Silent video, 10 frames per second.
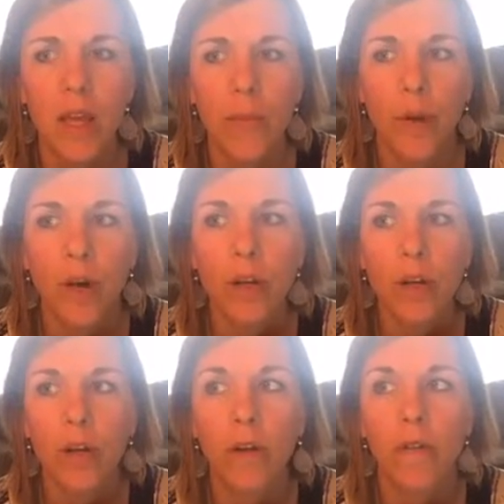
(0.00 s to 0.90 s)
part
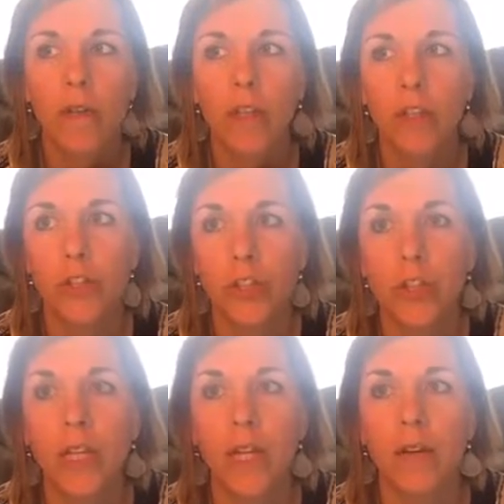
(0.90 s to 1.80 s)
of the
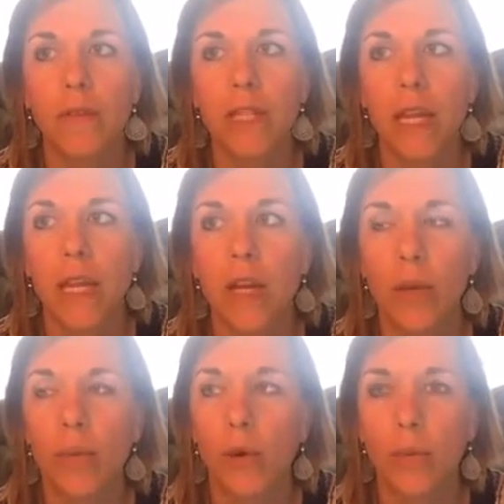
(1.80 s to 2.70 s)
journey of setting
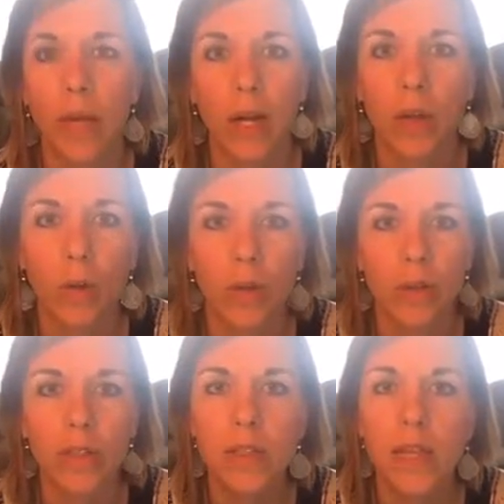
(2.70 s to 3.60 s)
appropriate
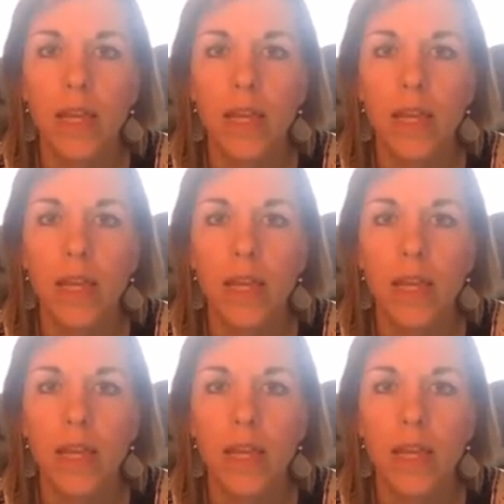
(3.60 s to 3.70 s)
goals